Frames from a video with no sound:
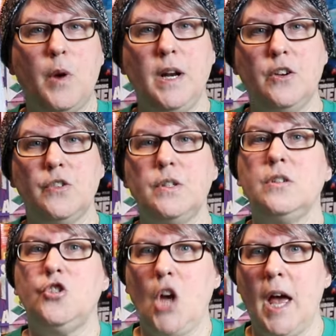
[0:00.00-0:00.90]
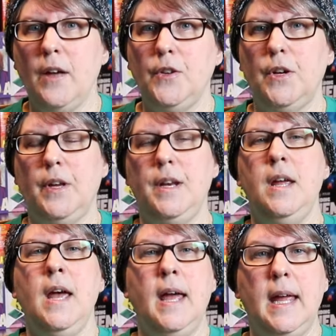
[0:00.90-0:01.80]
writer's childhood
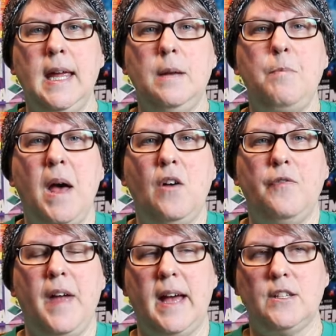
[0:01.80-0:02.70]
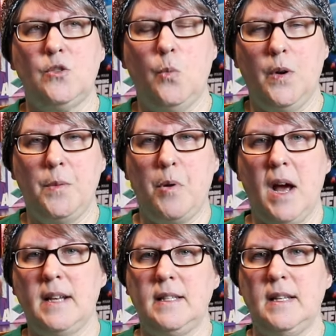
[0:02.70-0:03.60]
in Belfast, where the
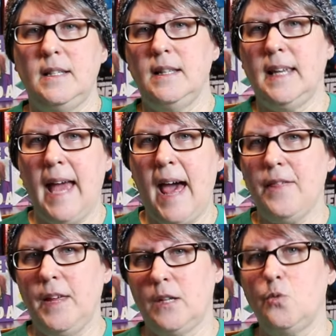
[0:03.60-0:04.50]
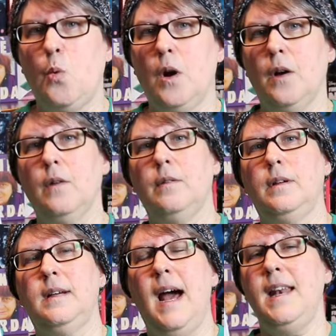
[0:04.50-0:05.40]
Protestants and the Catholics were
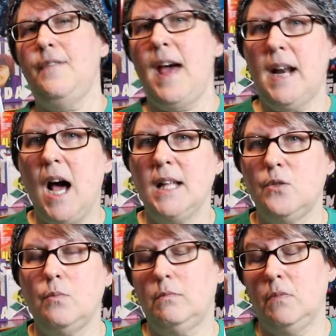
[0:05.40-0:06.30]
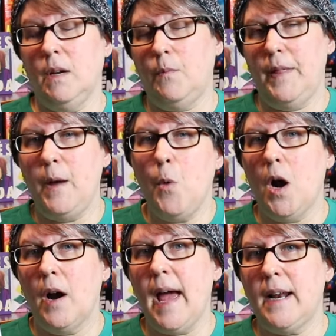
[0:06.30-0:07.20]
kind of at odds. Well, they
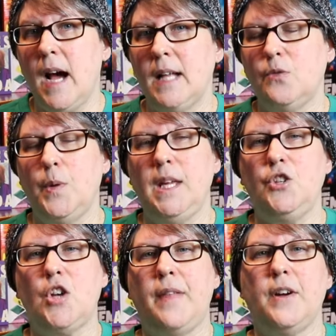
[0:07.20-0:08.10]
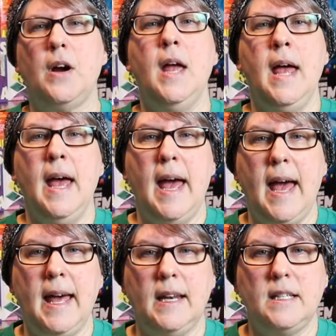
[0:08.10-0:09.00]
were at odds with each other.
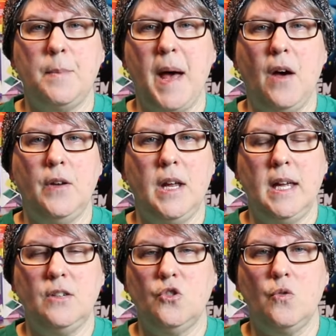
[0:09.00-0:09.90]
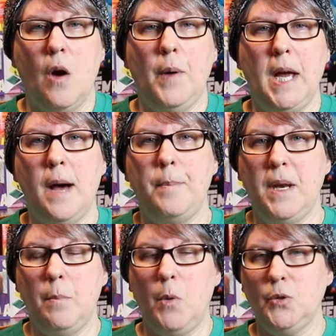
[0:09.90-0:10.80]
And it's about his growing up
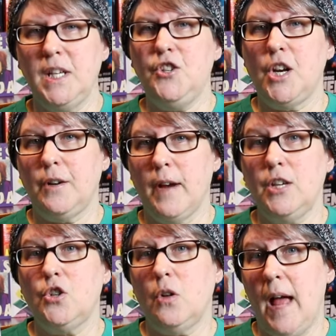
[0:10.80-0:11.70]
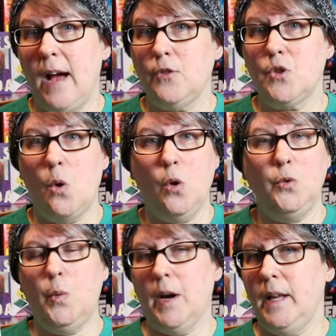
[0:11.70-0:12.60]
in a multi generational
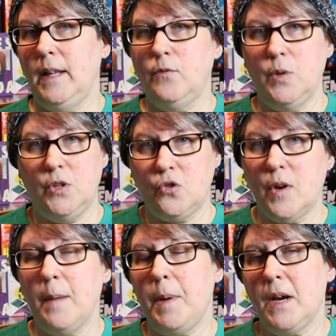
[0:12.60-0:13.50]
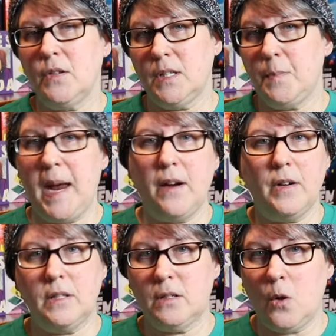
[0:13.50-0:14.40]
household where he lived with his grandparents, his
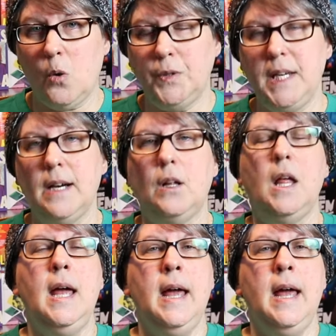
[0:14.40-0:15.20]
parents, the whole deal.